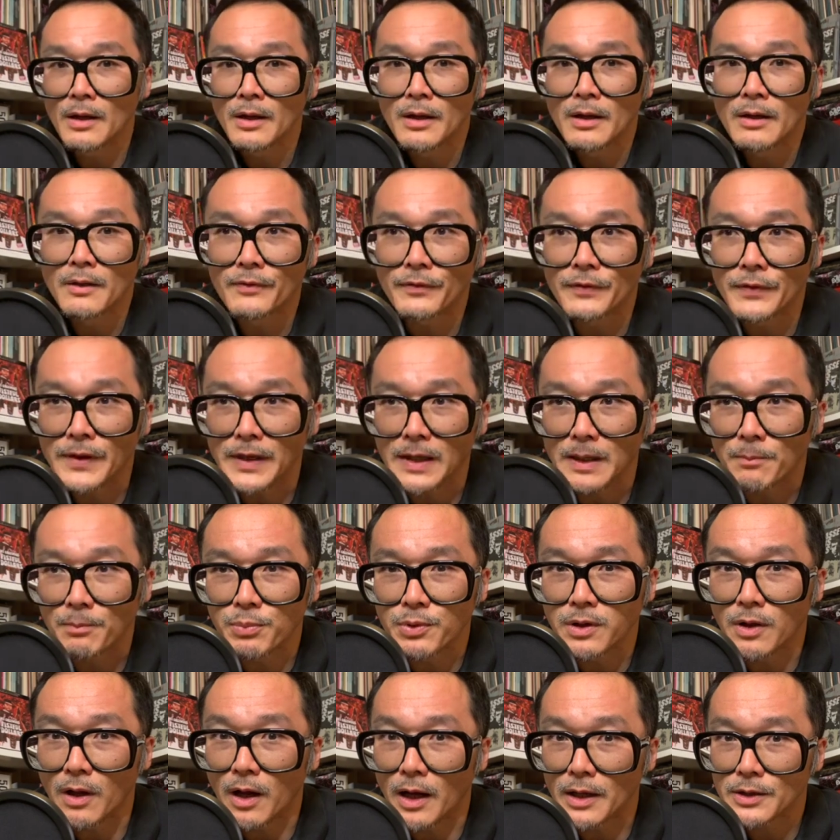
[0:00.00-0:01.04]
the
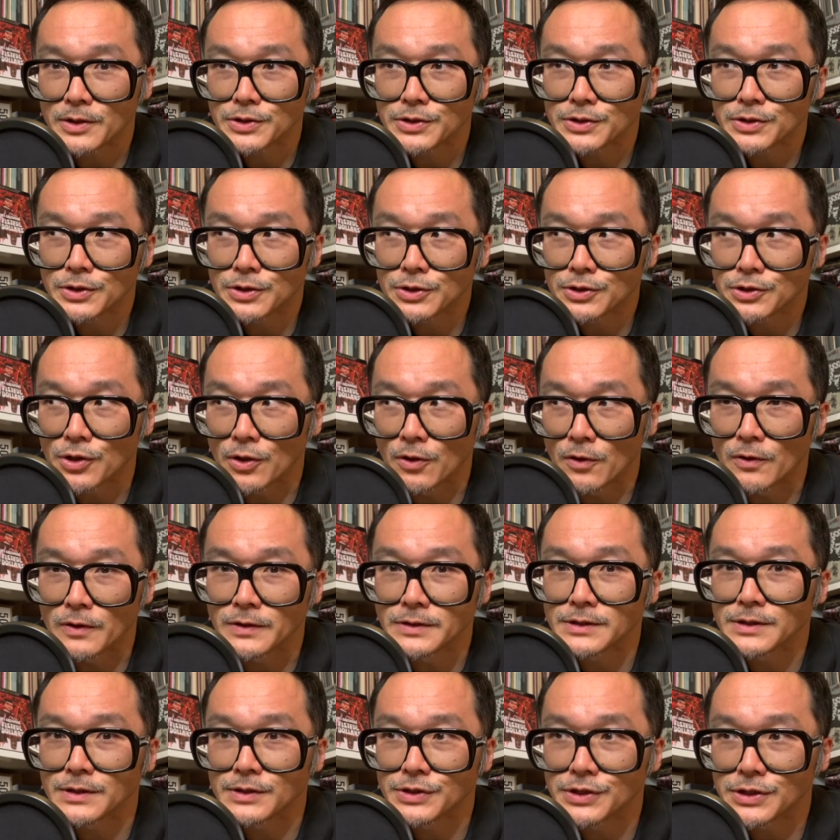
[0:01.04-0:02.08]
plot turns
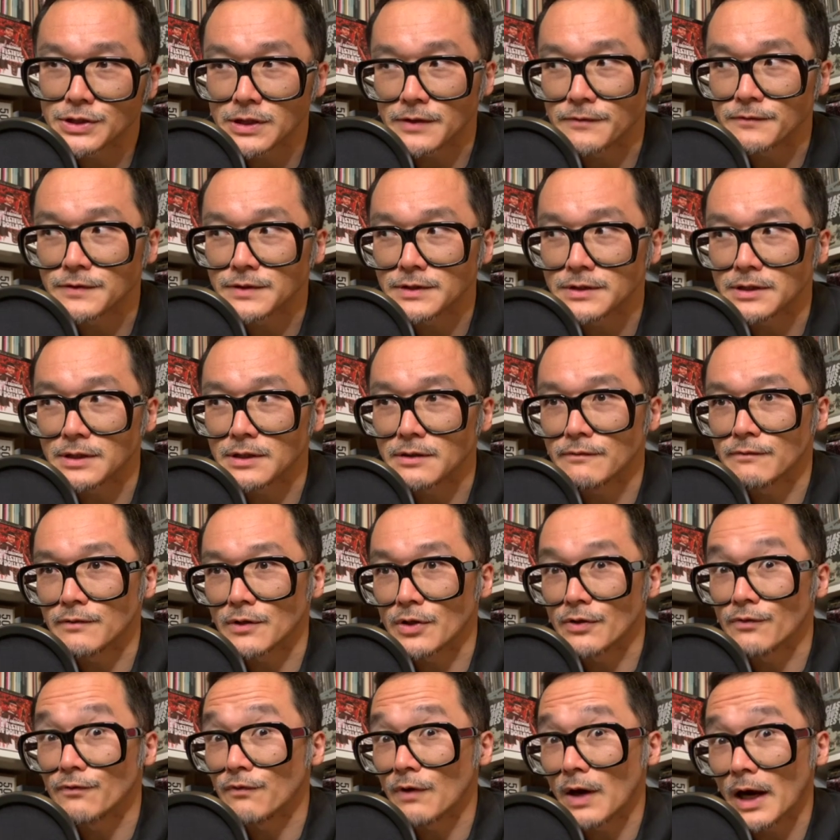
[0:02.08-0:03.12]
and shifts in a very
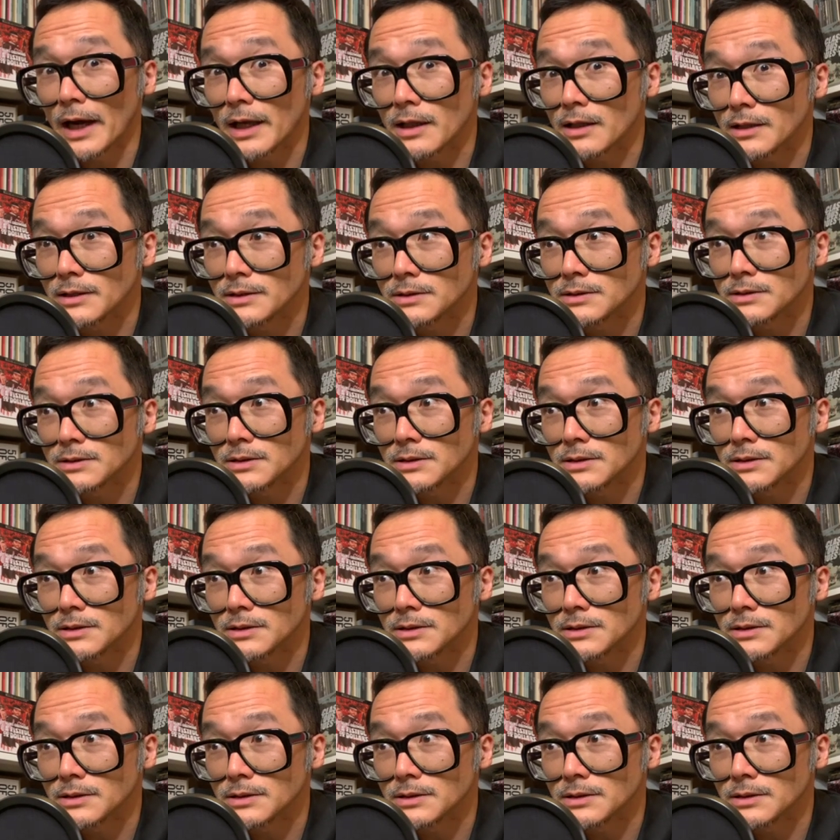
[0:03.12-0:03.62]
violent